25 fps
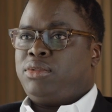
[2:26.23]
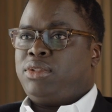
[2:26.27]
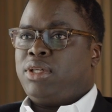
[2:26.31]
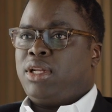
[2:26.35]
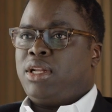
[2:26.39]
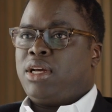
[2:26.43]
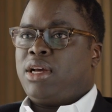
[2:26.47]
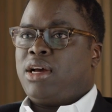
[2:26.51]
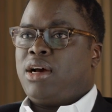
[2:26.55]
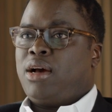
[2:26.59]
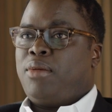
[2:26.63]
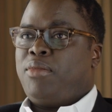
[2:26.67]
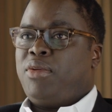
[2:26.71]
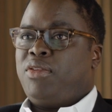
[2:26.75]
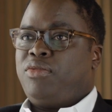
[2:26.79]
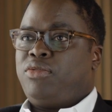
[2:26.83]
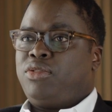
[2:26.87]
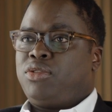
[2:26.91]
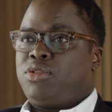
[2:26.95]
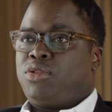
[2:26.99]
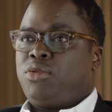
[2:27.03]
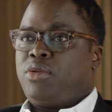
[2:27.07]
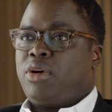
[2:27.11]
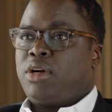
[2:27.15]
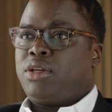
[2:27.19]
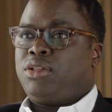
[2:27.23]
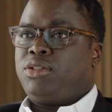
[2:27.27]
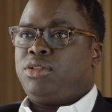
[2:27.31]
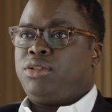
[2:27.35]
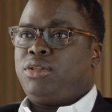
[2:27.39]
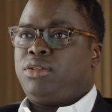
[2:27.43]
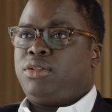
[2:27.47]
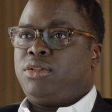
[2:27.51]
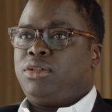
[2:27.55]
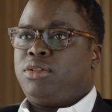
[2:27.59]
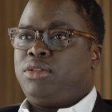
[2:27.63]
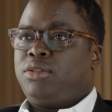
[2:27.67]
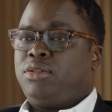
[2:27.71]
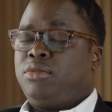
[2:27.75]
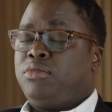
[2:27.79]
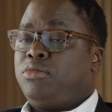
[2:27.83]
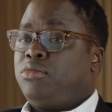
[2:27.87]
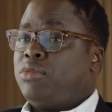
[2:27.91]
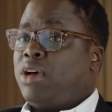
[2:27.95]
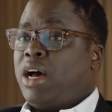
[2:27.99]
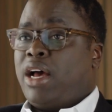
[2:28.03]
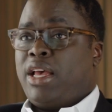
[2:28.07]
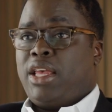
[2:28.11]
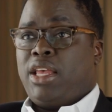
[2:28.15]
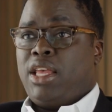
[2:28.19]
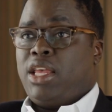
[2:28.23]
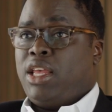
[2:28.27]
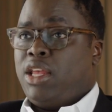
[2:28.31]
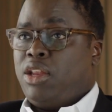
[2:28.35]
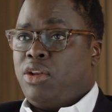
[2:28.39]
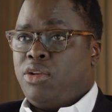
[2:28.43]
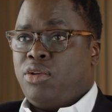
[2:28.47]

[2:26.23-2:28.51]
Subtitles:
telecom infrastructure, i.e.